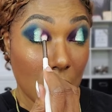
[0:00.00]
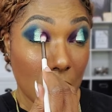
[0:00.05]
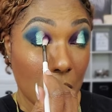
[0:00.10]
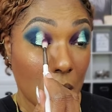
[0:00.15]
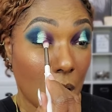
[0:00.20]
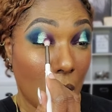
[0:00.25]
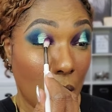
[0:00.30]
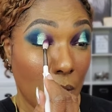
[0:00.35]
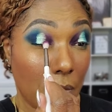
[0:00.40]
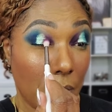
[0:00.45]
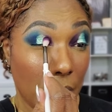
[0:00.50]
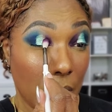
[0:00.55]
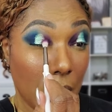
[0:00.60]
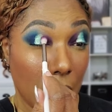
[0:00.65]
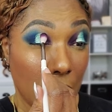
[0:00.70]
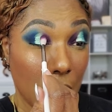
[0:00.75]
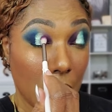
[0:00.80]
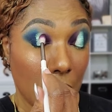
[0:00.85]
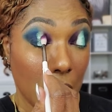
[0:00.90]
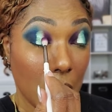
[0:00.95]
soften
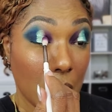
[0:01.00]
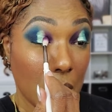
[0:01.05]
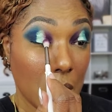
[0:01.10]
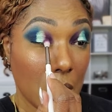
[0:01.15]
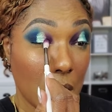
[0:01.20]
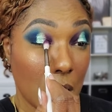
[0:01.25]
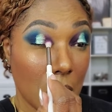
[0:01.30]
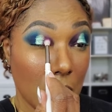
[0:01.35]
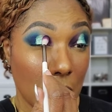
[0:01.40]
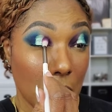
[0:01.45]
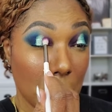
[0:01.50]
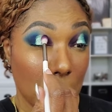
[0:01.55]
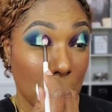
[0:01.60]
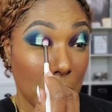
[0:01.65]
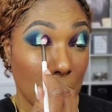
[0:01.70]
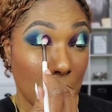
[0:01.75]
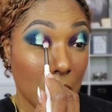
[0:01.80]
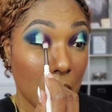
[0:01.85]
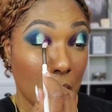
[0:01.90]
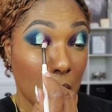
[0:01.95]
that edge a little
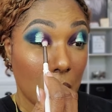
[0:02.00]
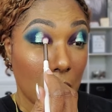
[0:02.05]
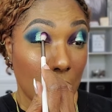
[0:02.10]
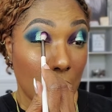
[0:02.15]
bit.